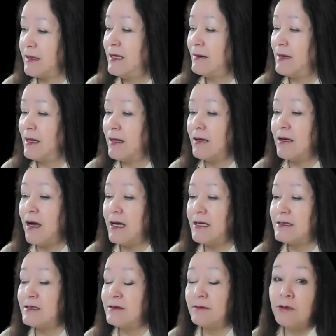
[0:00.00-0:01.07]
The
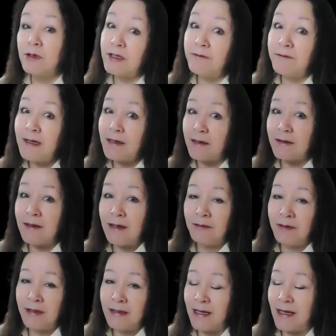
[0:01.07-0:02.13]
Amalekites were defeated
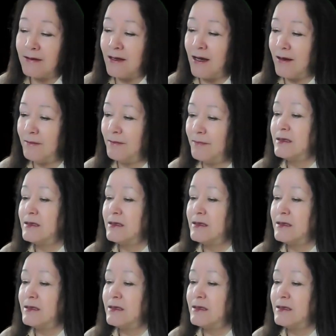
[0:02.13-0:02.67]
during that time.